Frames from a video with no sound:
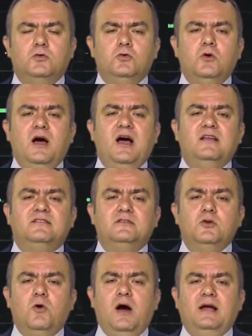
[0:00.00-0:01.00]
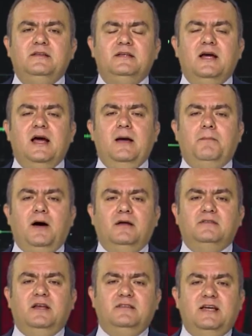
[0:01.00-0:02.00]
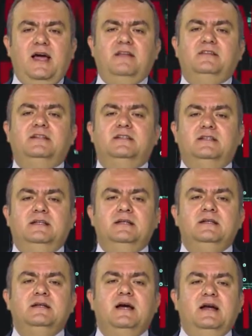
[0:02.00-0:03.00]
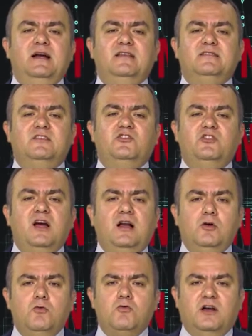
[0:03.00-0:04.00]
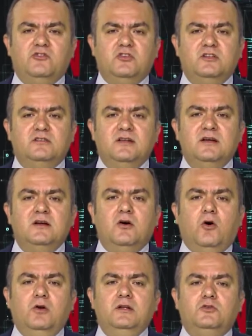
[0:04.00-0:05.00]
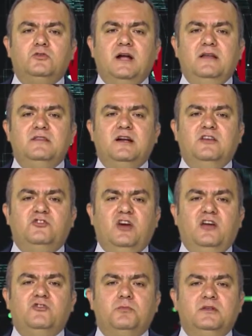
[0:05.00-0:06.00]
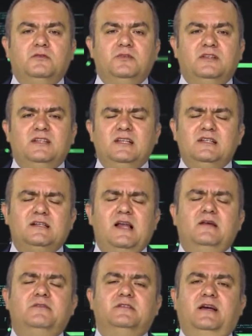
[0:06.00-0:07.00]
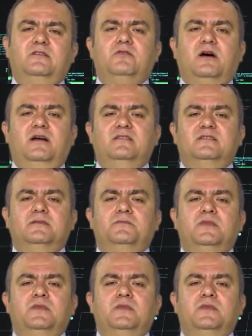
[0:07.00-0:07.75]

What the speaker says: who has no idea about that category and ask shallow questions only to render a judgment with irrelevant advice.